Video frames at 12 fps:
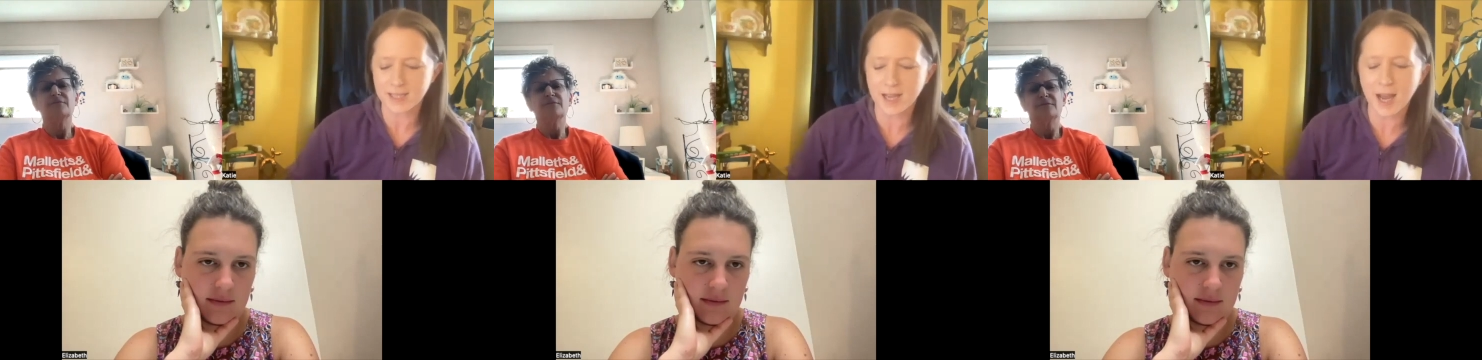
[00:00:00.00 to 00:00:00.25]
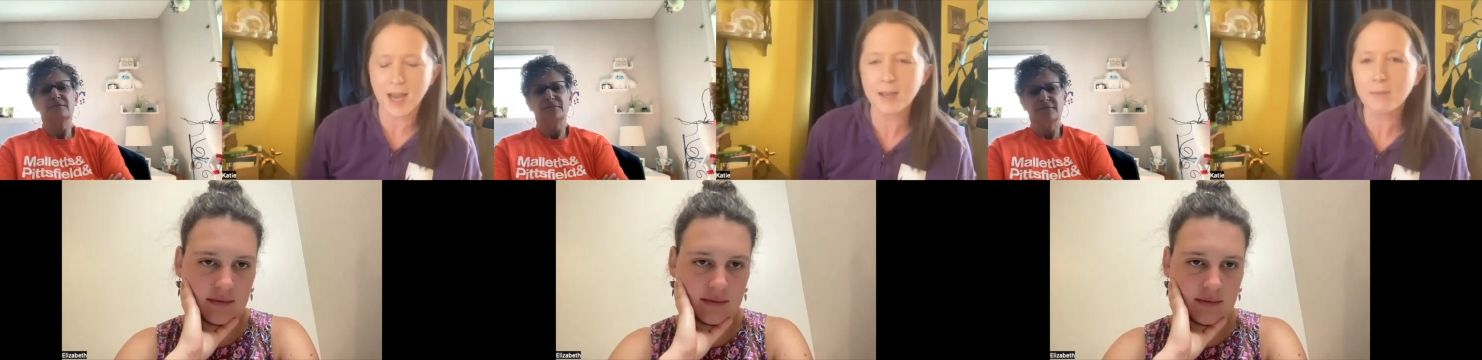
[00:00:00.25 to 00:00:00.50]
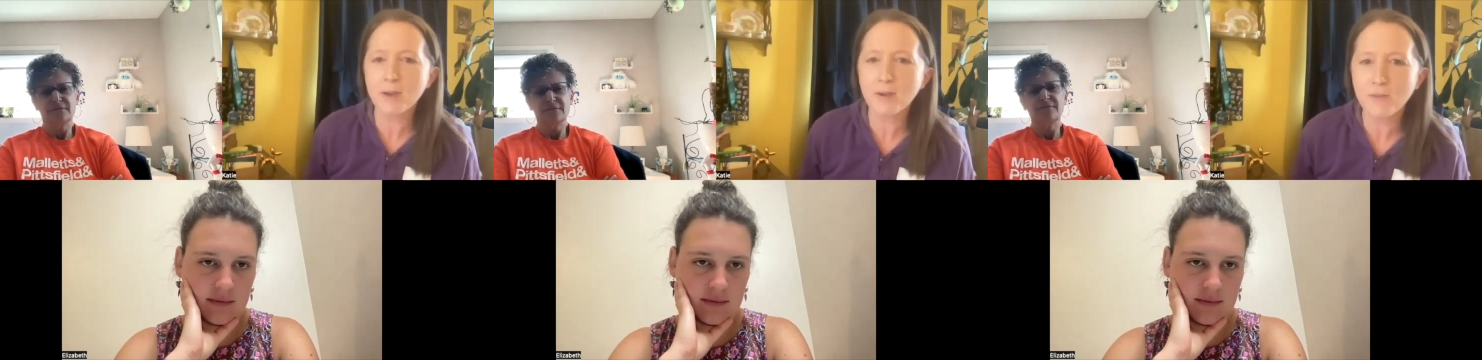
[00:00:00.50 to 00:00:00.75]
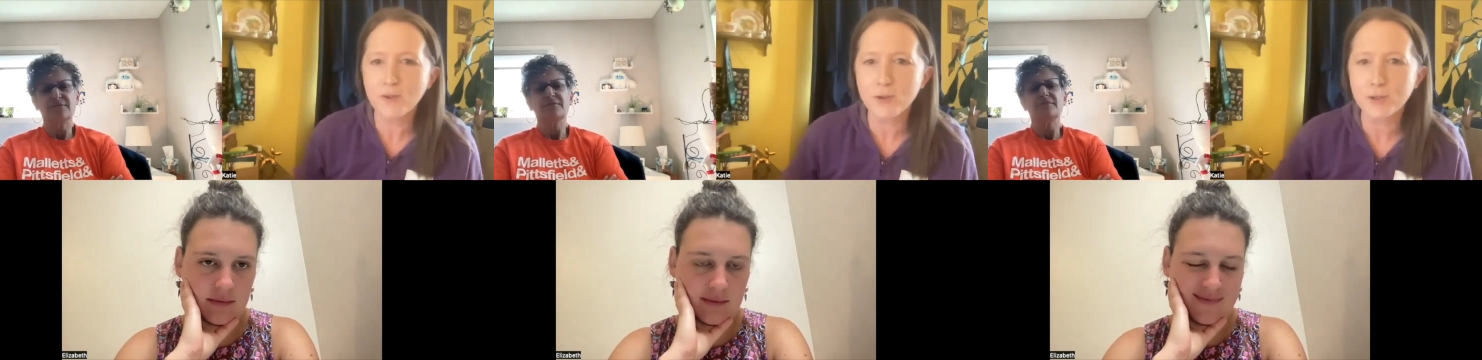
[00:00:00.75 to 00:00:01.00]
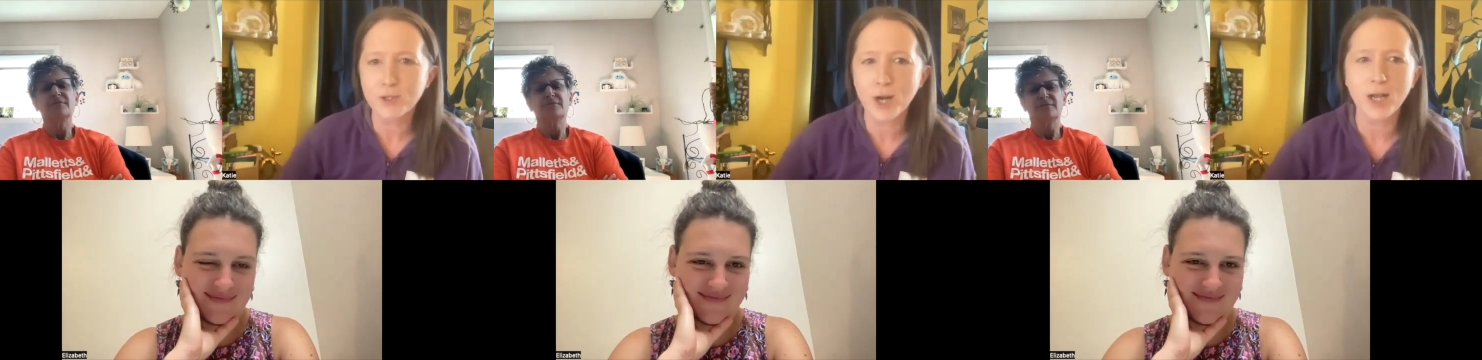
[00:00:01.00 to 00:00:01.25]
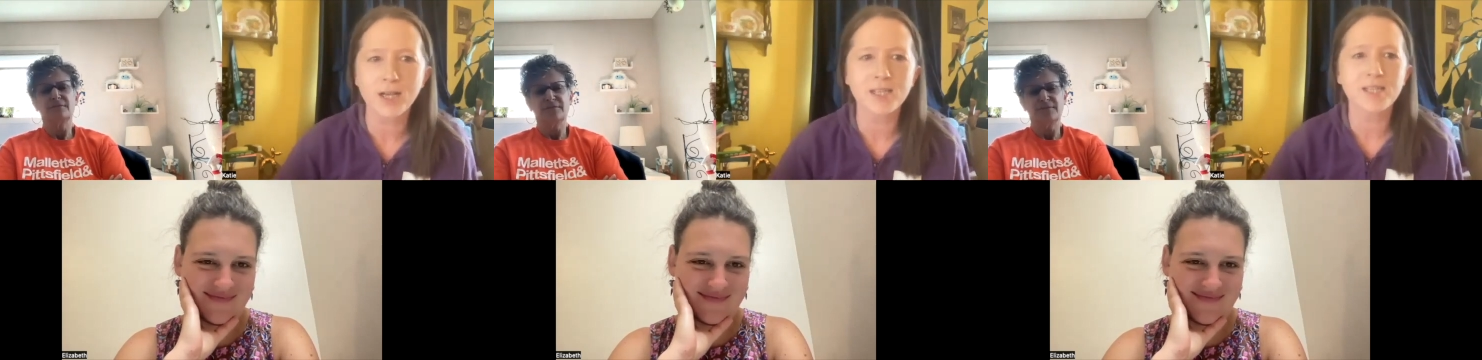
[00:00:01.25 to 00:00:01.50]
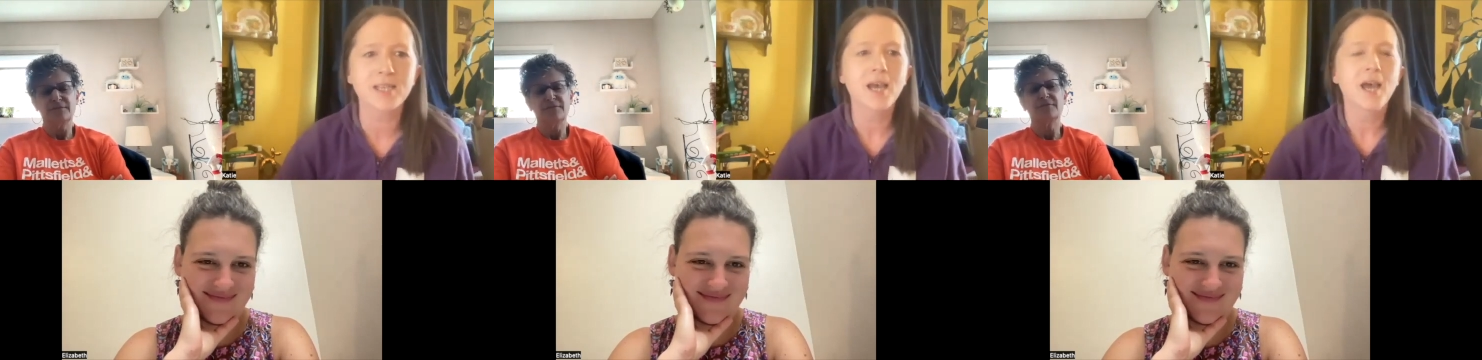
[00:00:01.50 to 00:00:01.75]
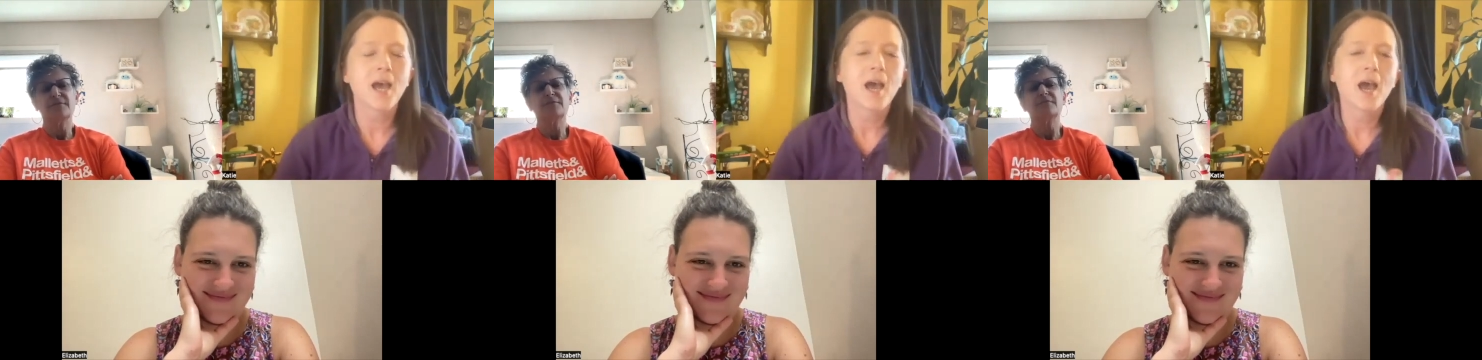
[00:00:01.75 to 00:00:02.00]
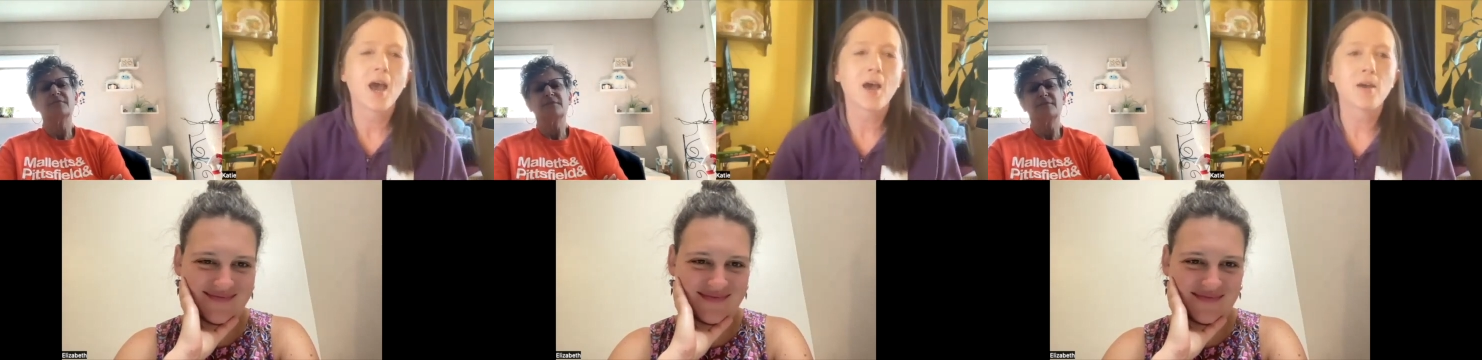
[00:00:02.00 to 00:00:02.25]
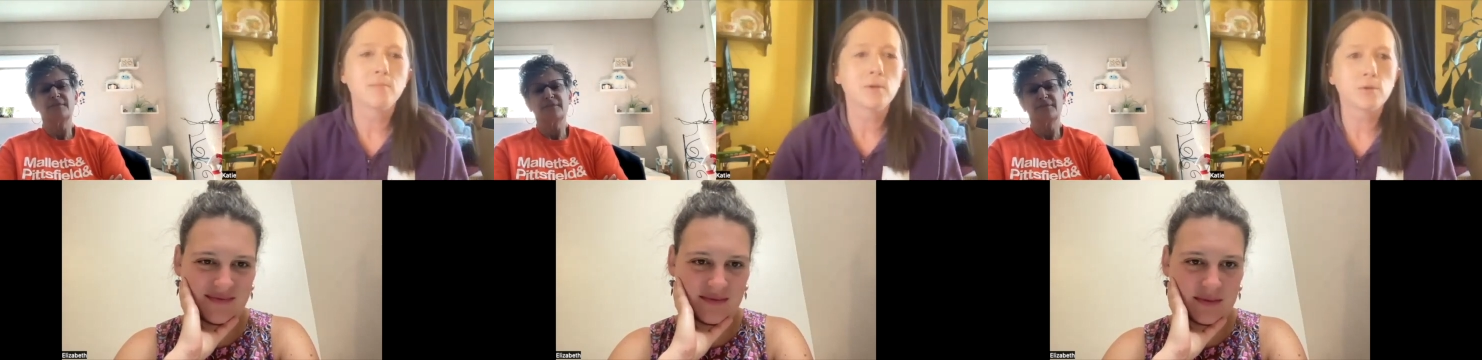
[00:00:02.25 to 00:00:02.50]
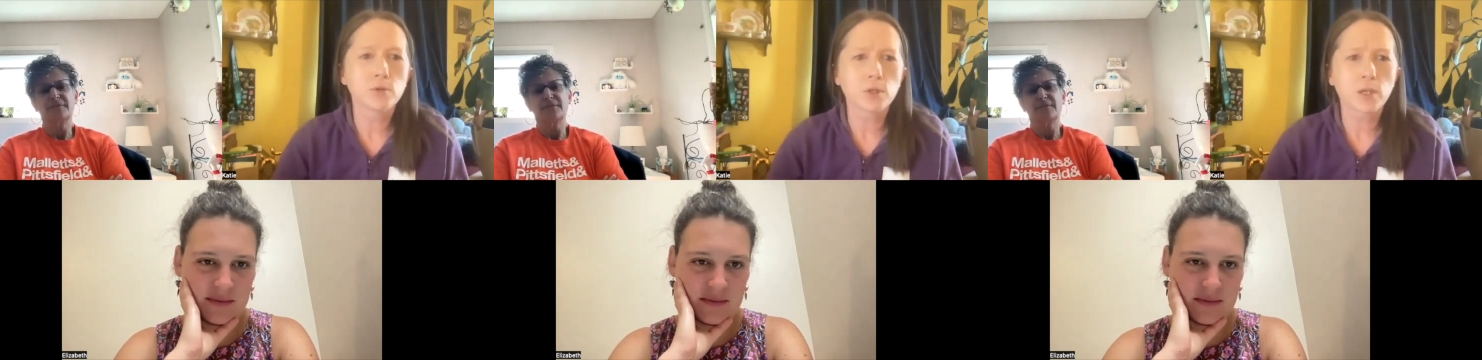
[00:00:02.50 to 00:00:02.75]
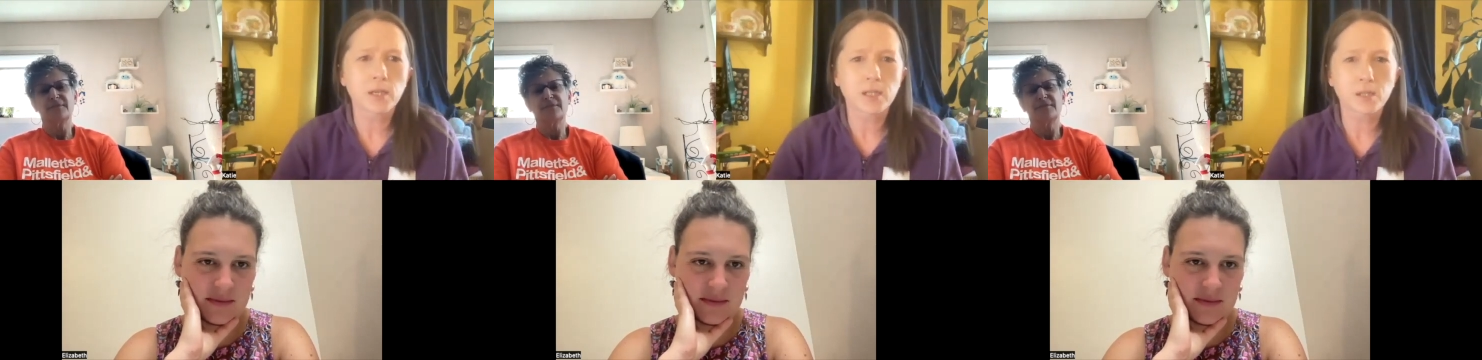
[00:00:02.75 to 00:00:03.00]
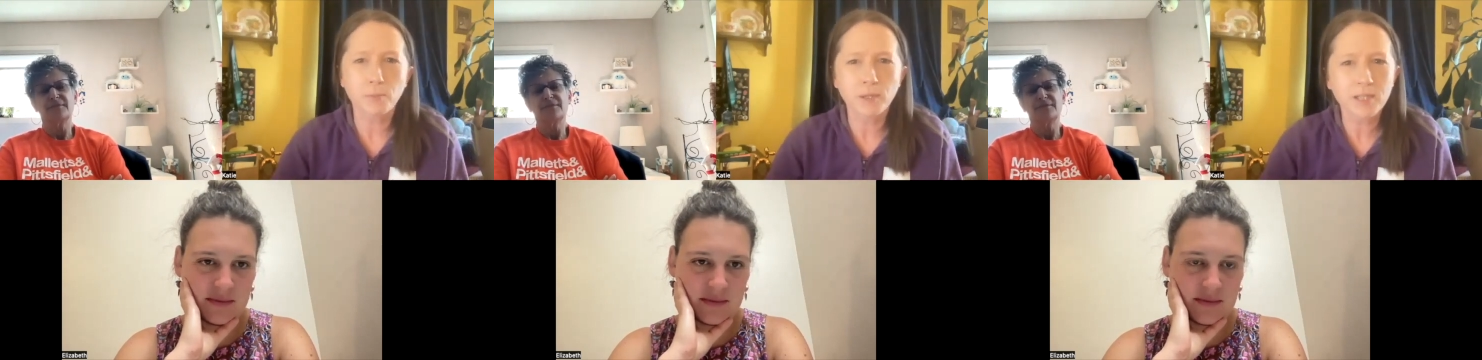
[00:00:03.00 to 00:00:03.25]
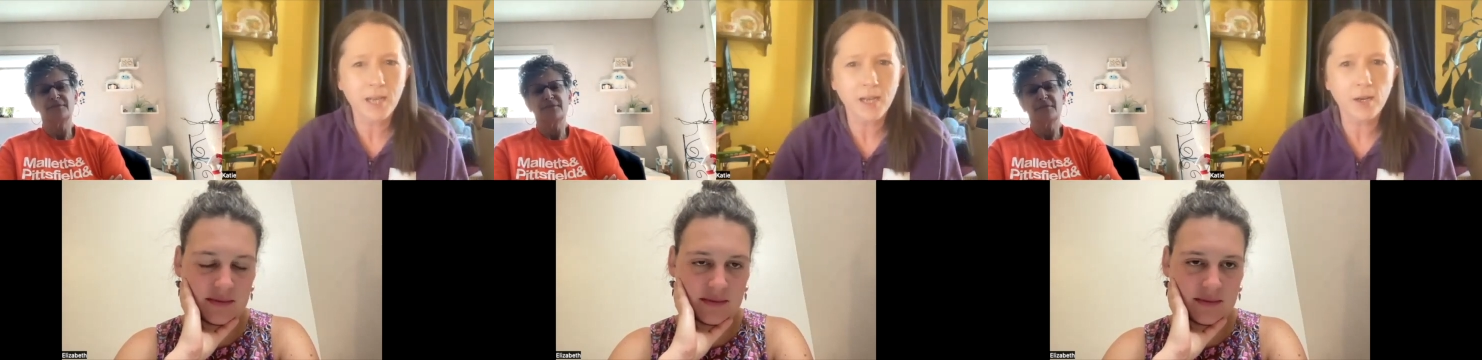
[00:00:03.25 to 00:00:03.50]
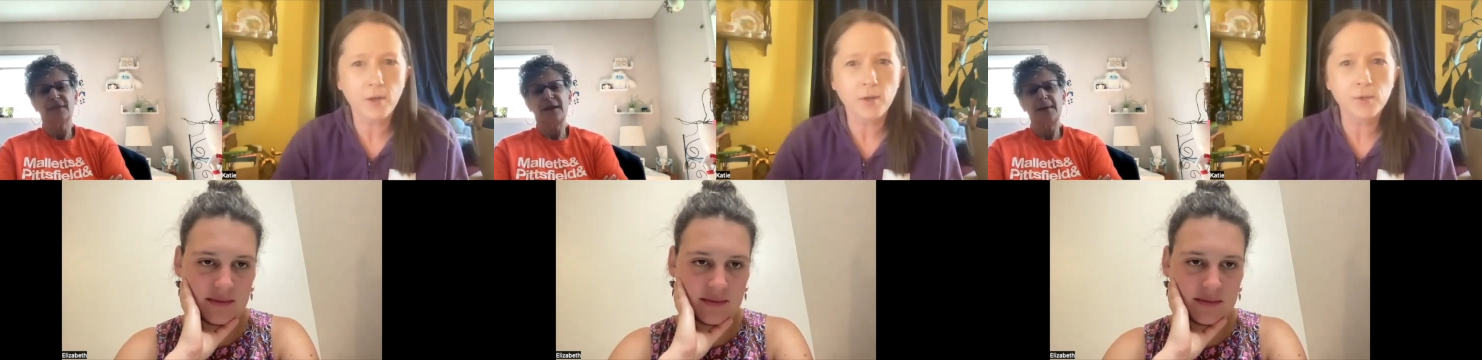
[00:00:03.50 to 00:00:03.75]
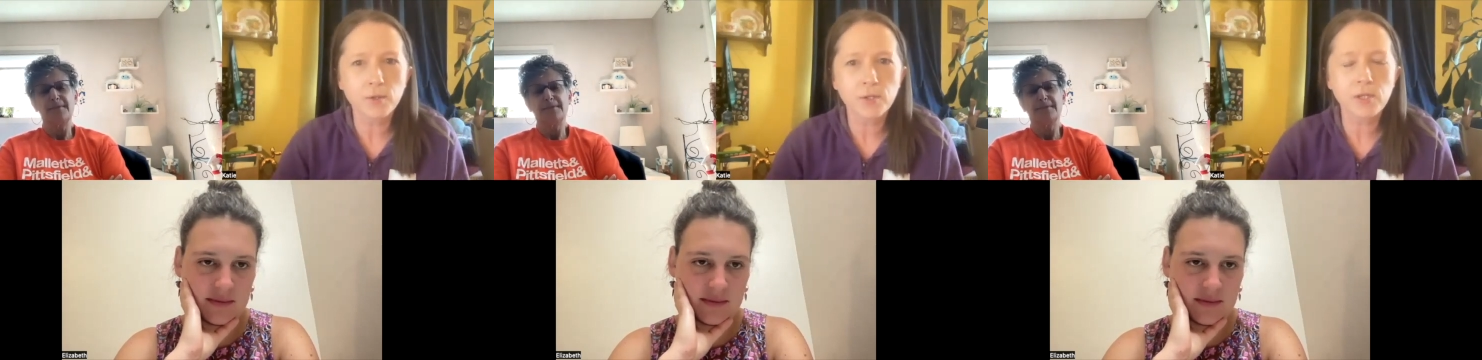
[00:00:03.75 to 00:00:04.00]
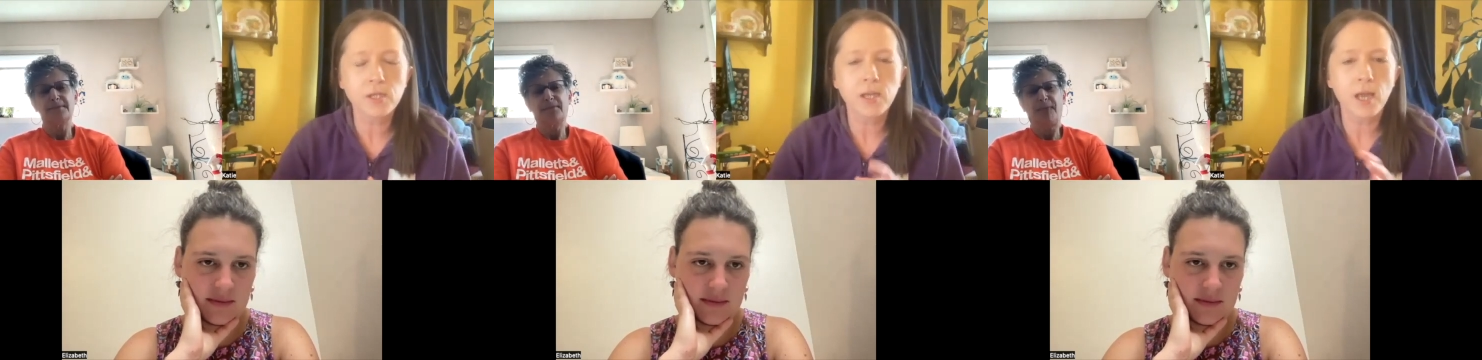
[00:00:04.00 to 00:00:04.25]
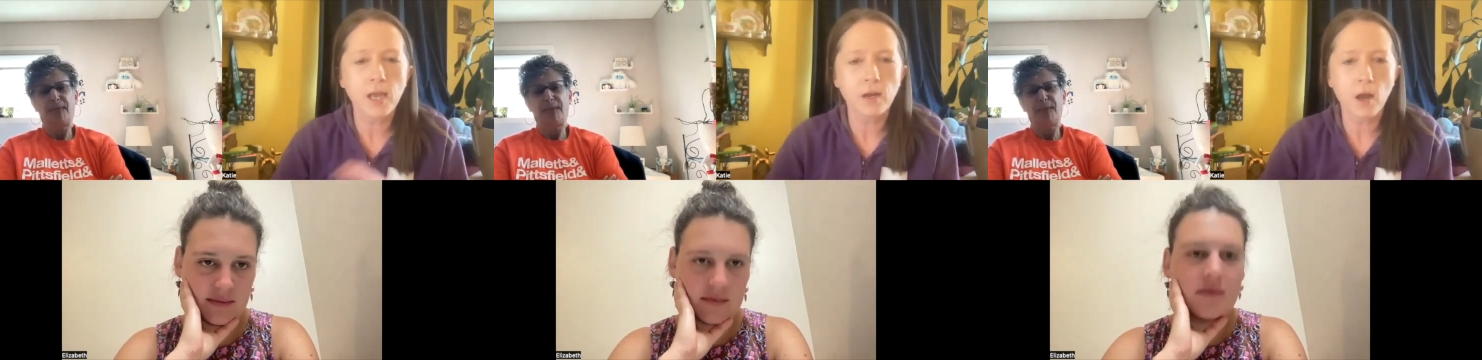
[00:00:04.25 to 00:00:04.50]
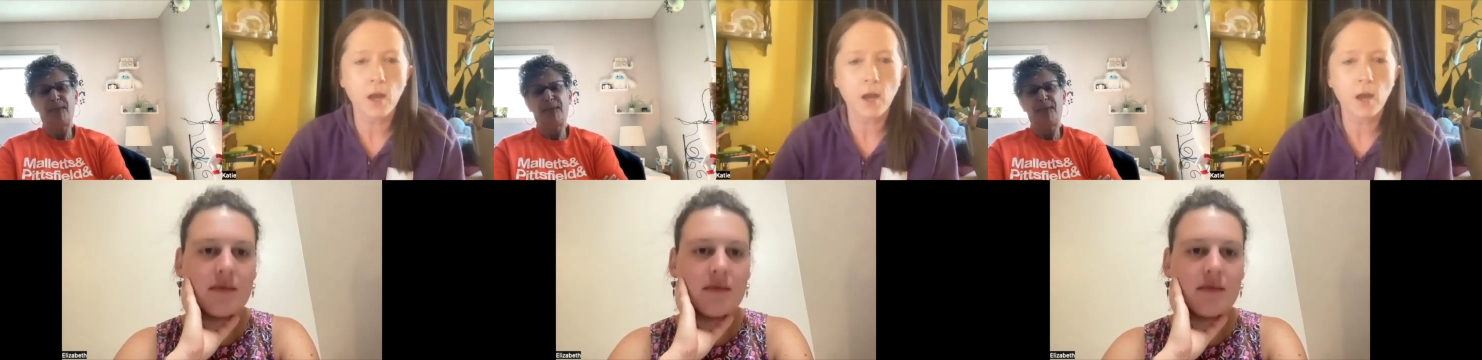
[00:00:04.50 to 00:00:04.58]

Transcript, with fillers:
Speaker 1: time at food trucks. Um, usually it's potatoes and